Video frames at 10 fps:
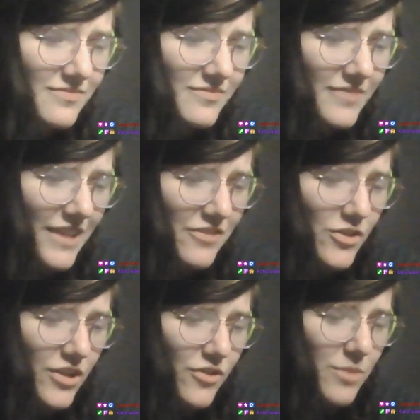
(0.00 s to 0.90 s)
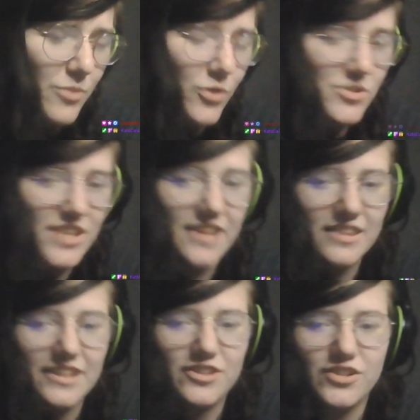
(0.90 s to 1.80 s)
If you can run polls, I
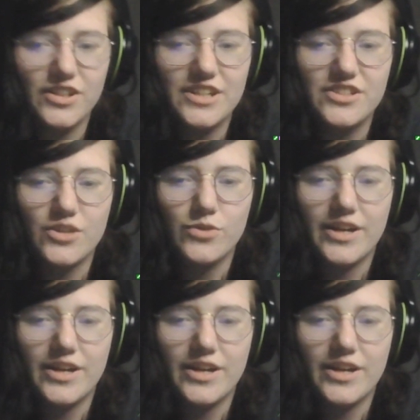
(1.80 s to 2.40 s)
literally don't